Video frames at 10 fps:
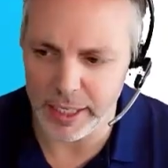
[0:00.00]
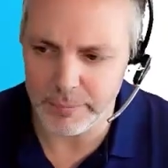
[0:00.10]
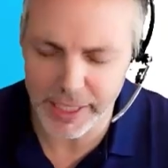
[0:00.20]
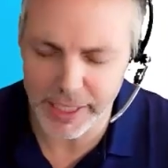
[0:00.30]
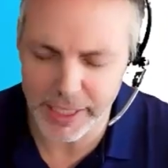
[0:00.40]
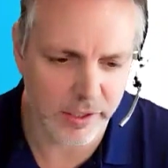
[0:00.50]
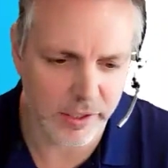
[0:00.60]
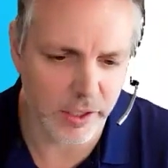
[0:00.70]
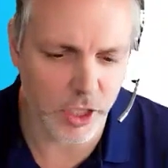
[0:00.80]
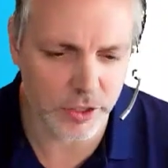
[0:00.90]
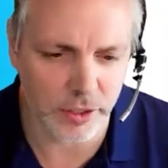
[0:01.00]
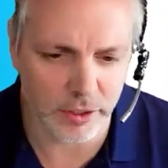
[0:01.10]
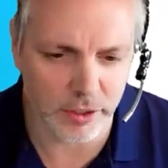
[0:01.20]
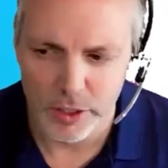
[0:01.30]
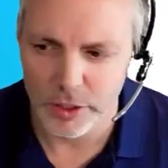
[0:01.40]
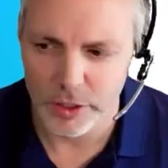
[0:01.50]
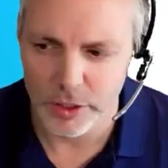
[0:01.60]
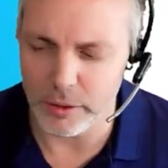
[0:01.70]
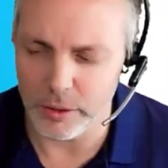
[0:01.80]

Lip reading: and makes a suggestion that,